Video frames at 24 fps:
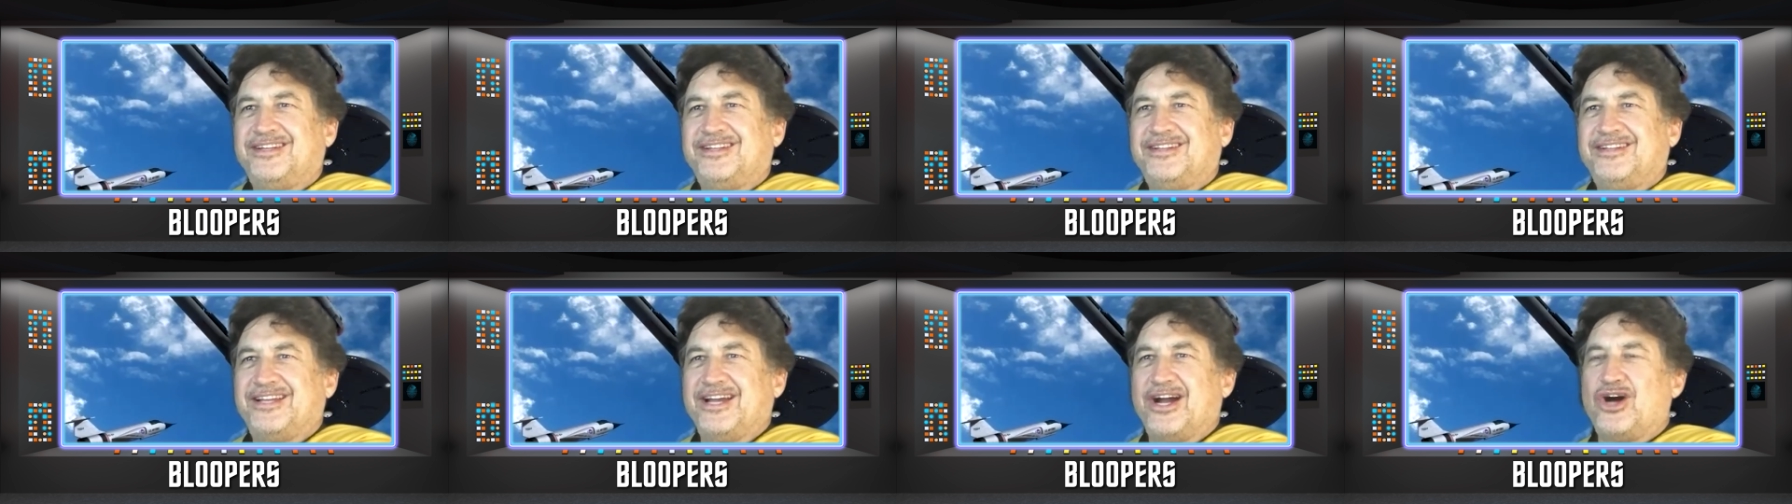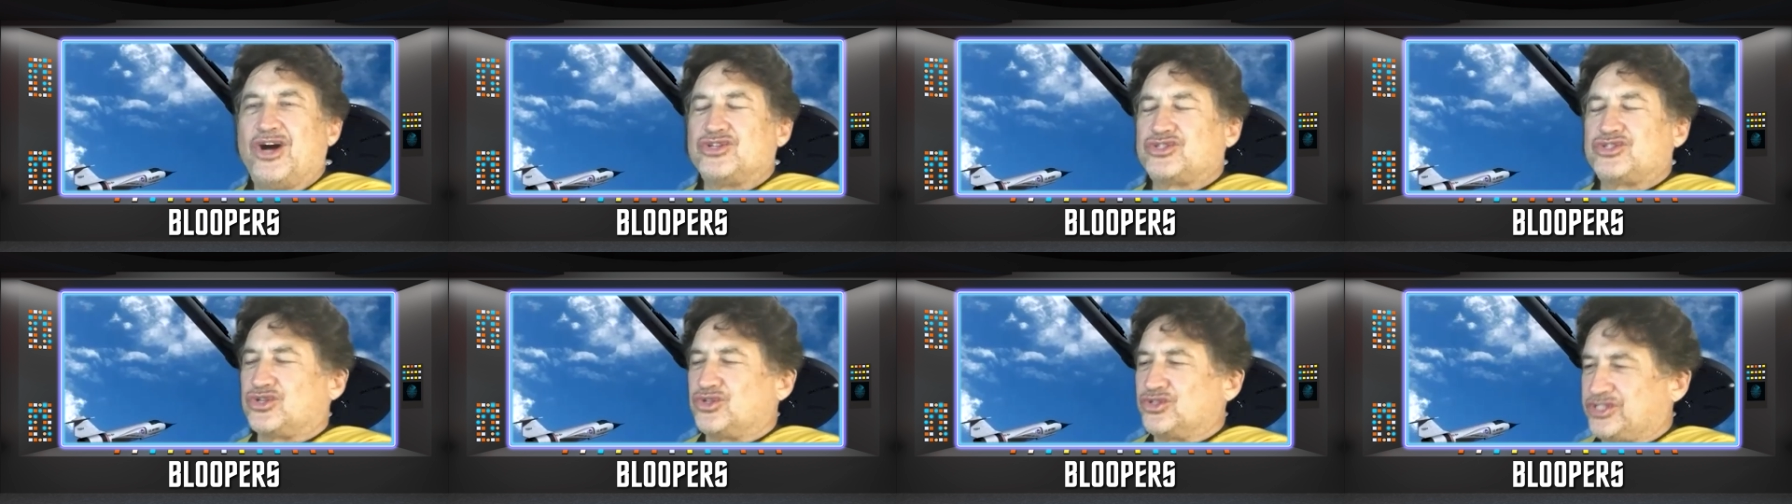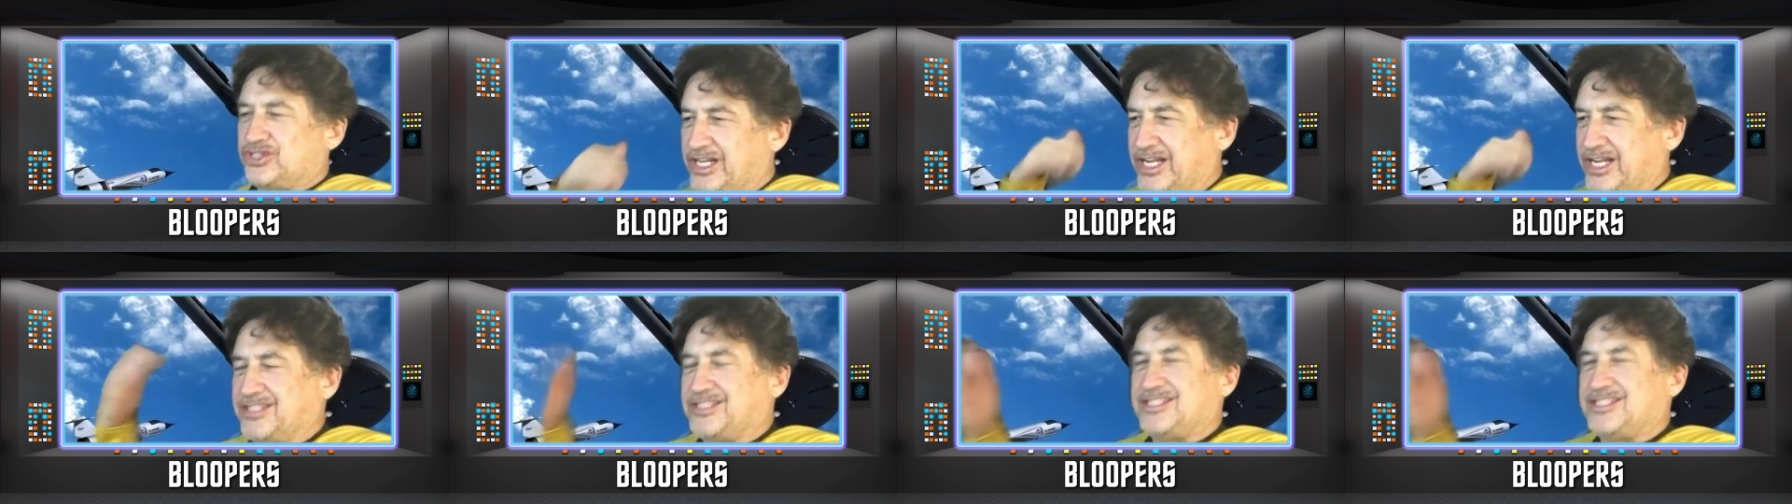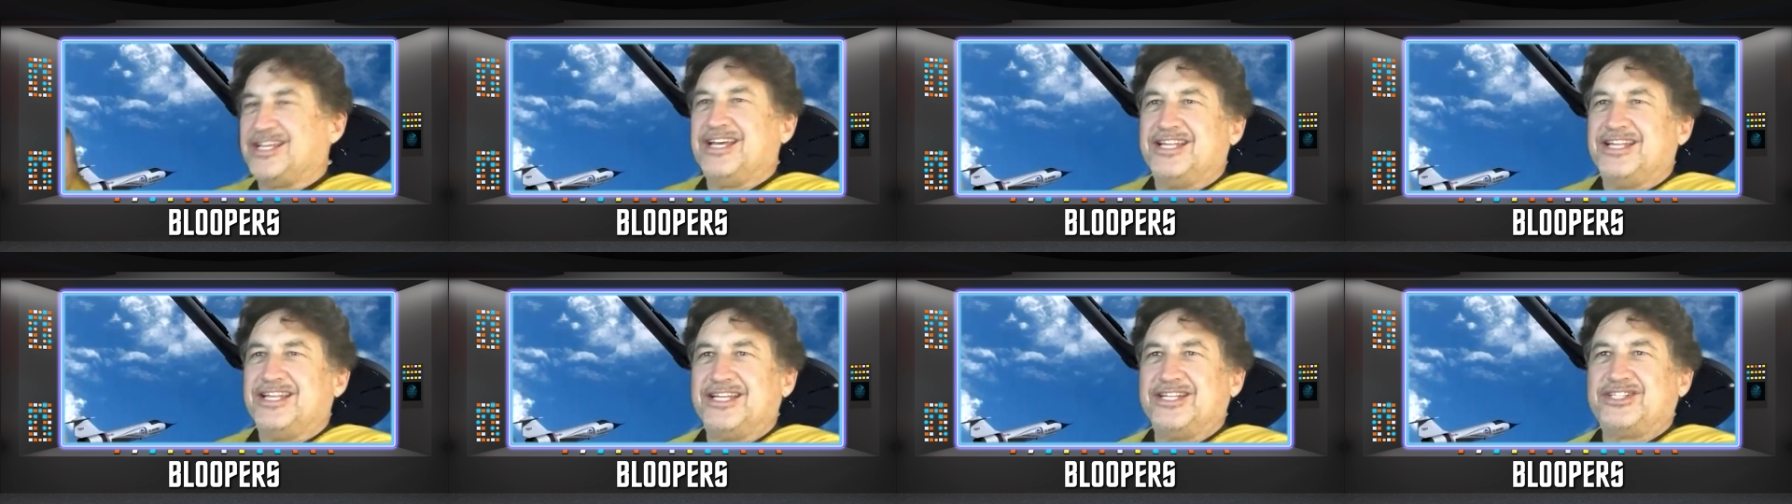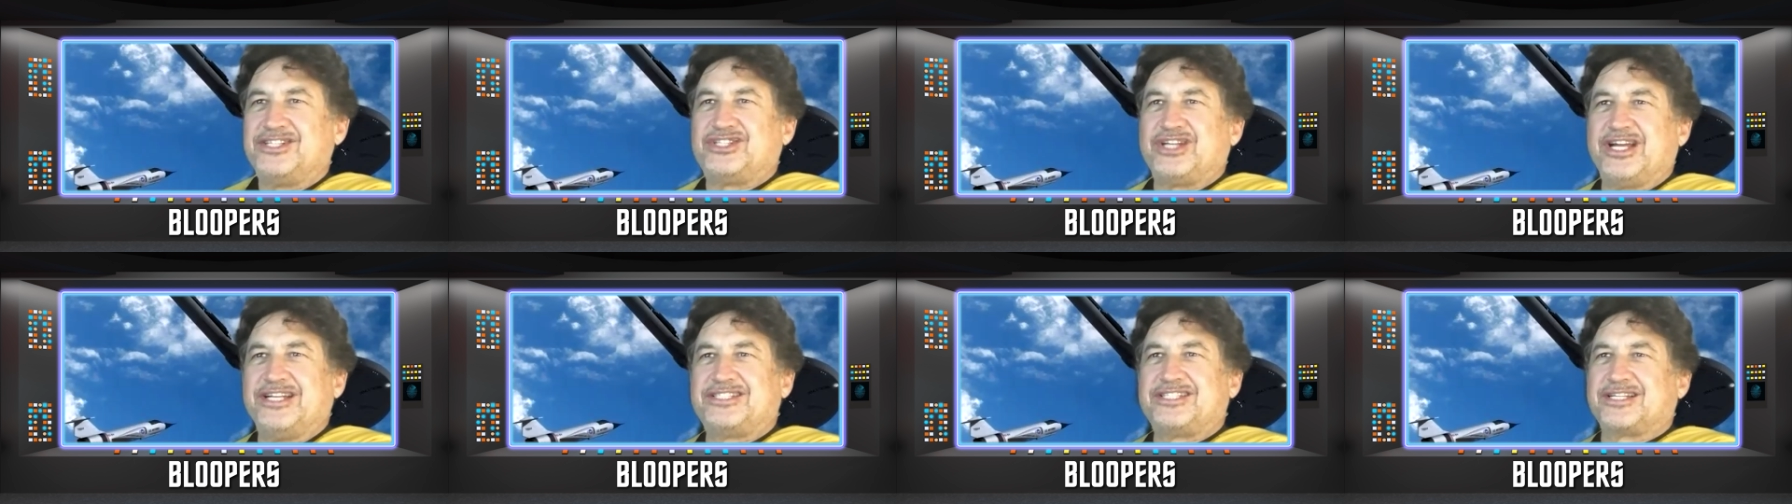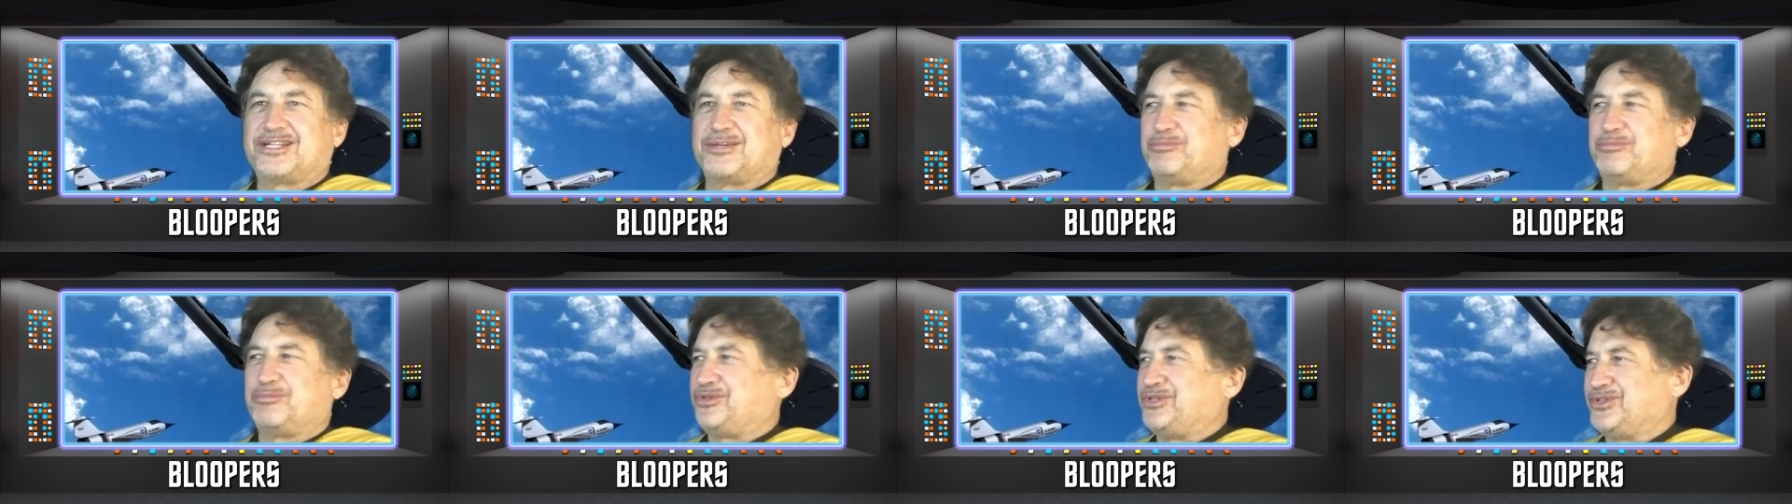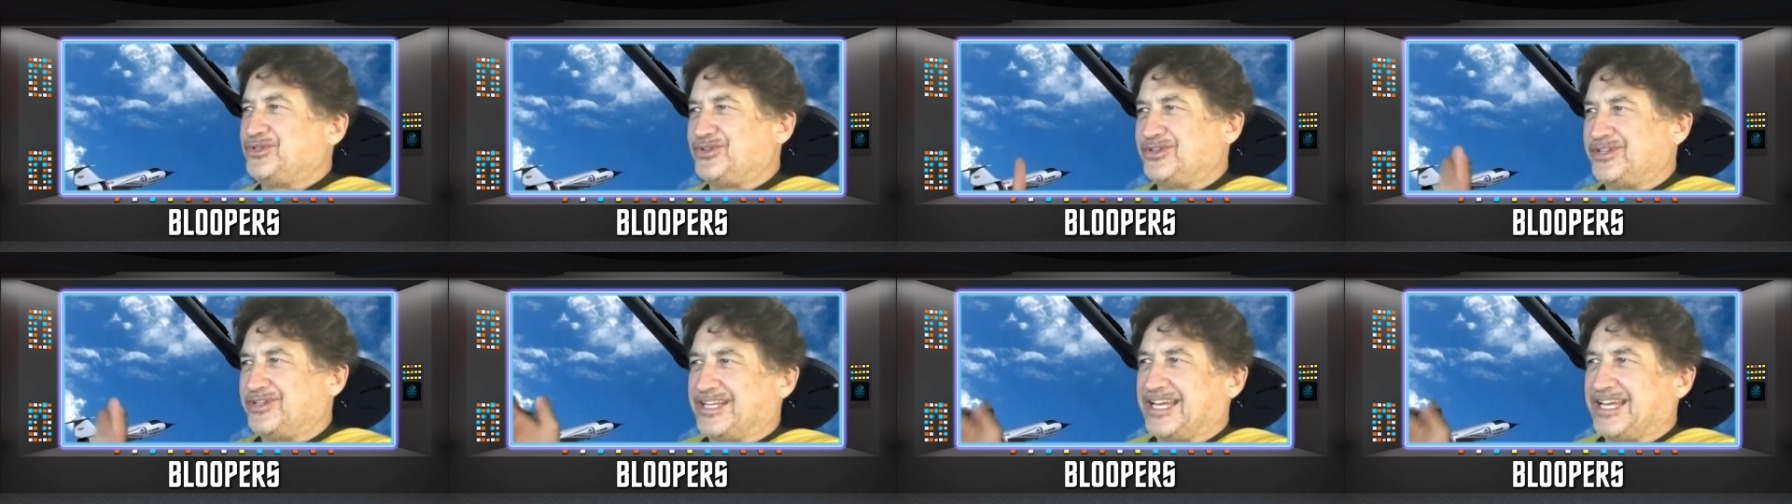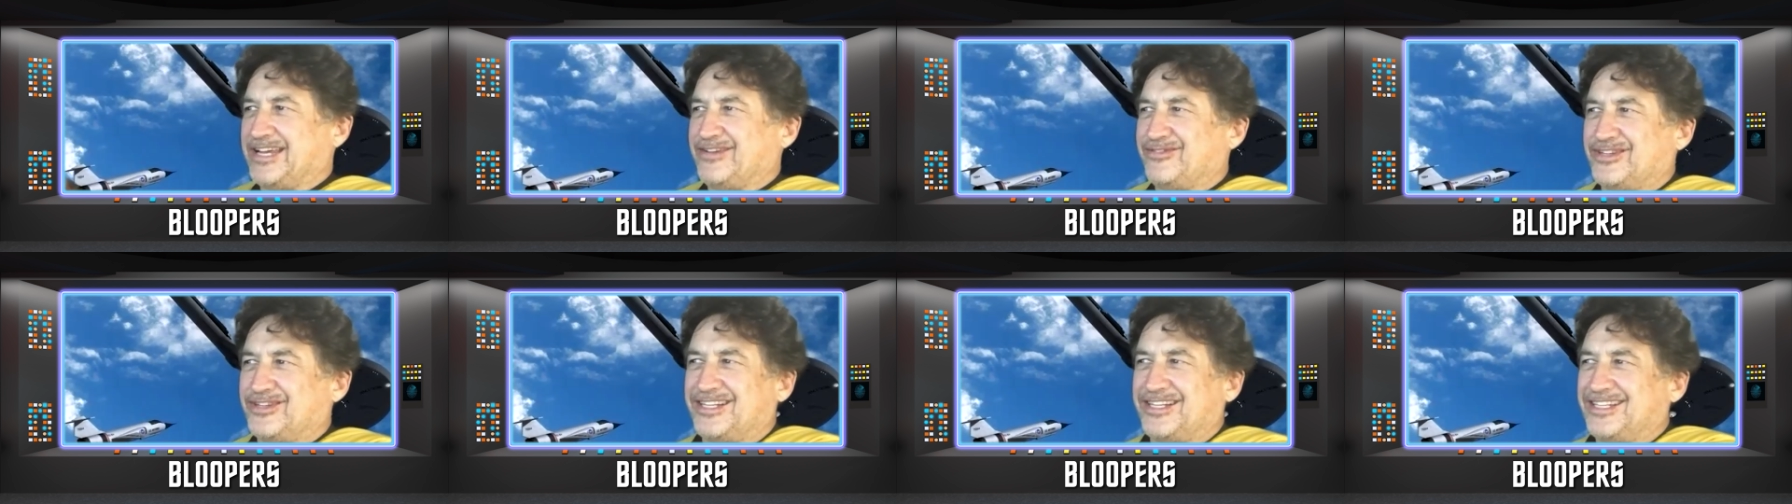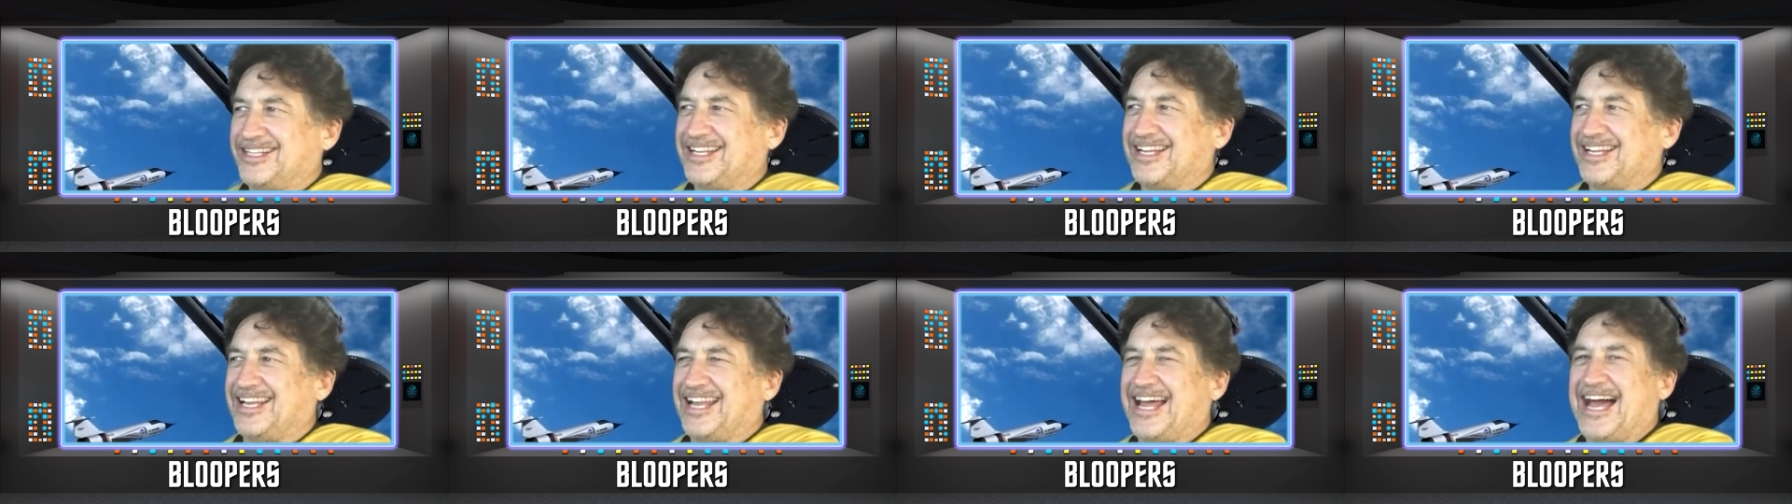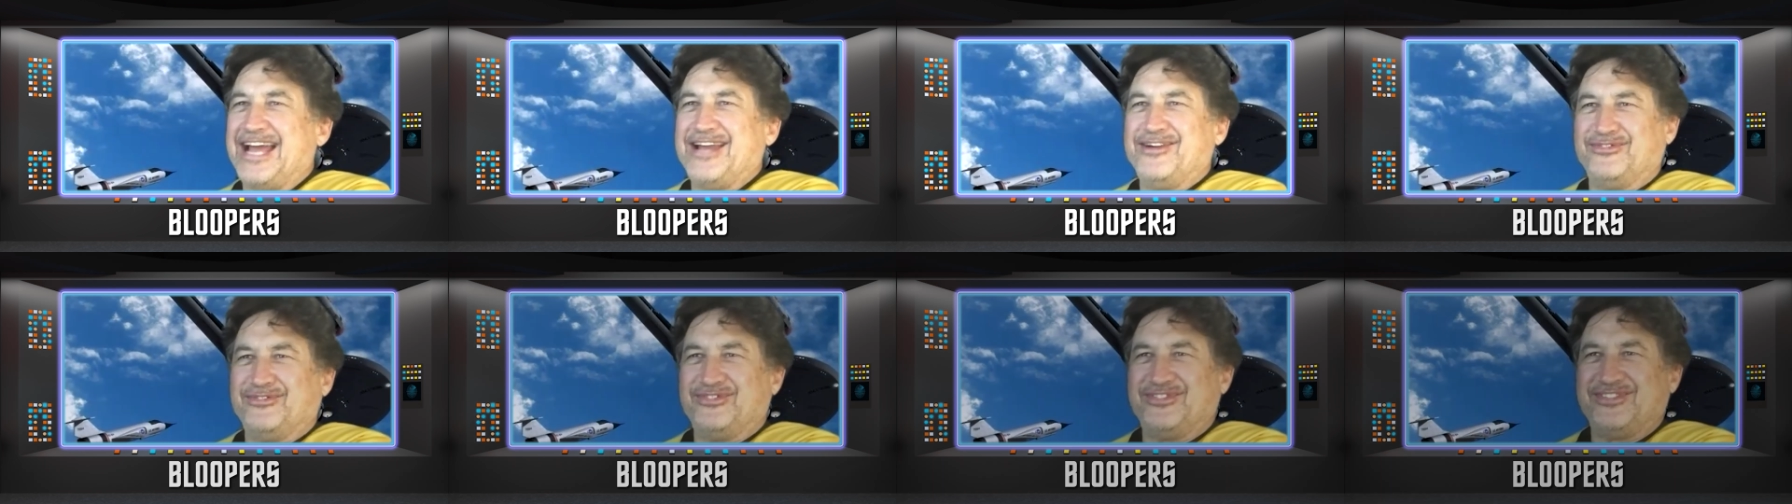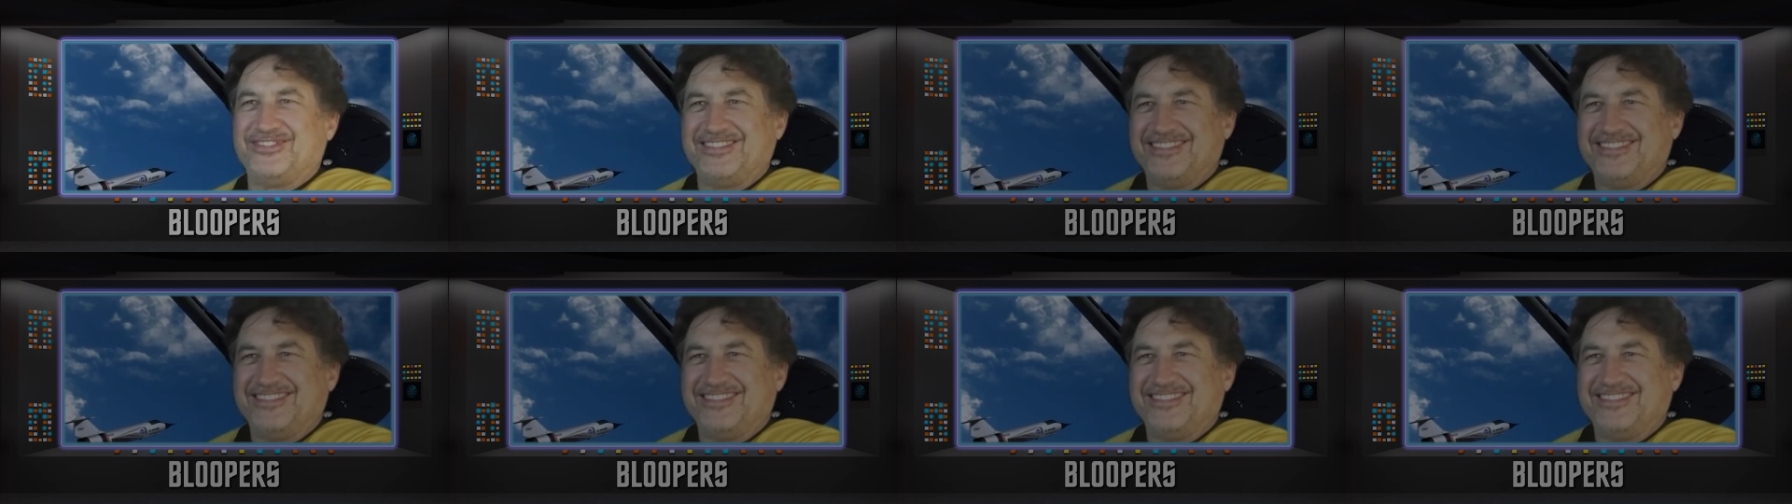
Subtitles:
They also changed the computer and gave it a little life.